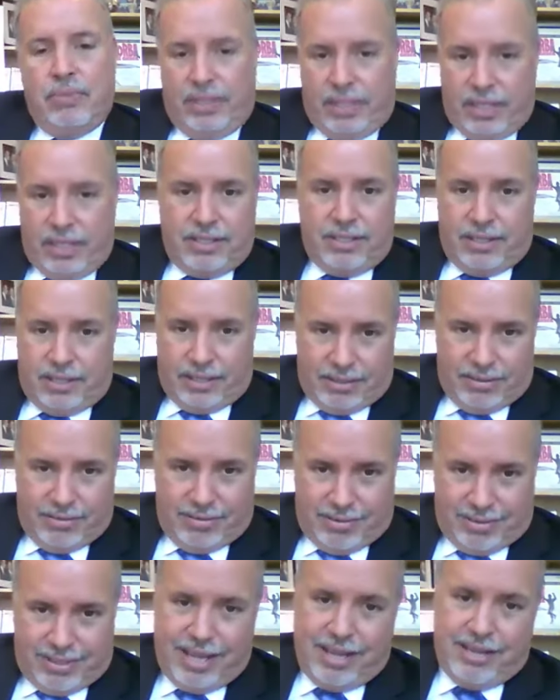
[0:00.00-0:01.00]
So you've been
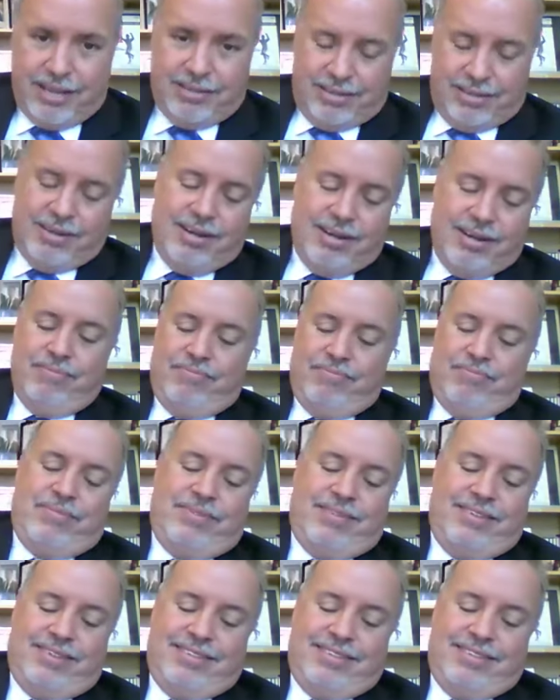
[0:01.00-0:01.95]
listening, Stacy, huh?